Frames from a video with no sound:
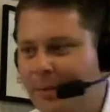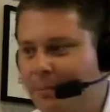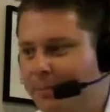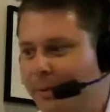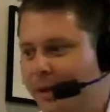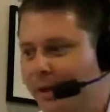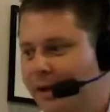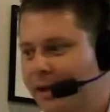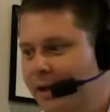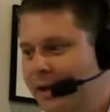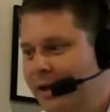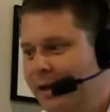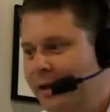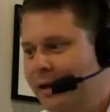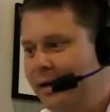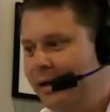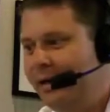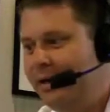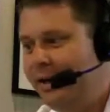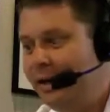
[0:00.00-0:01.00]
but
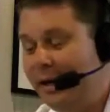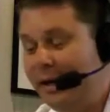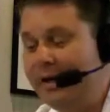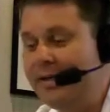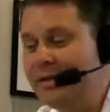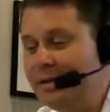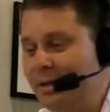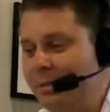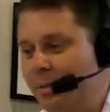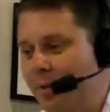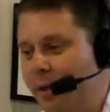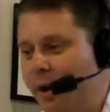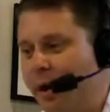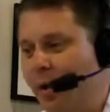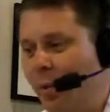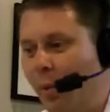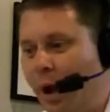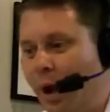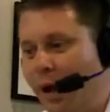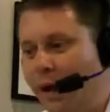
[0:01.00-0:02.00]
and easy to point
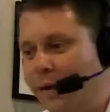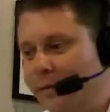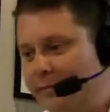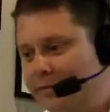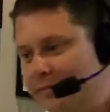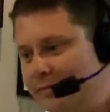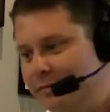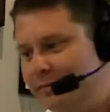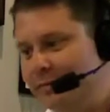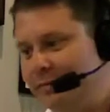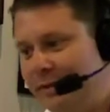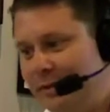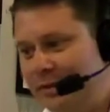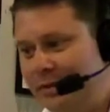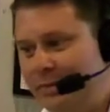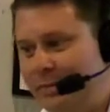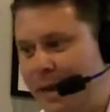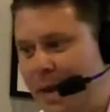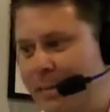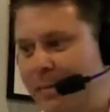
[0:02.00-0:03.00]
out why
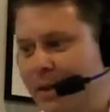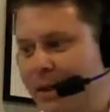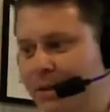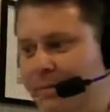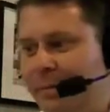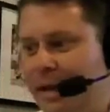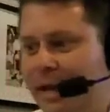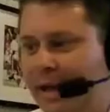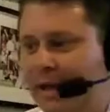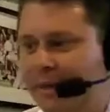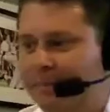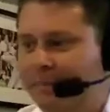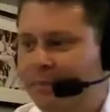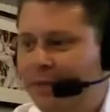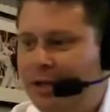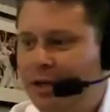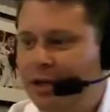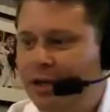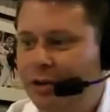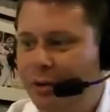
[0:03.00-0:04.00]
Bama could make it.
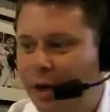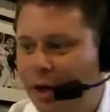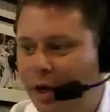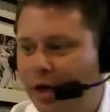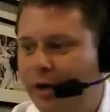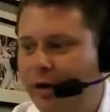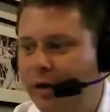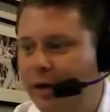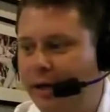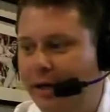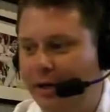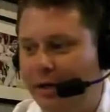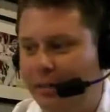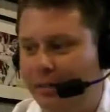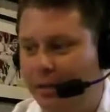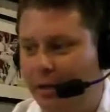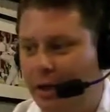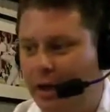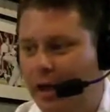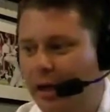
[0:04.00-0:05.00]
You knew Hunter and
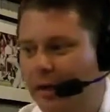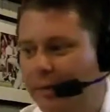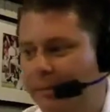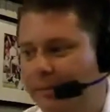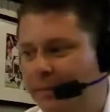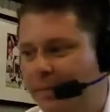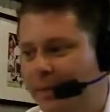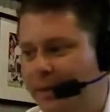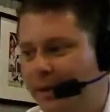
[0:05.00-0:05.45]
LeBlanc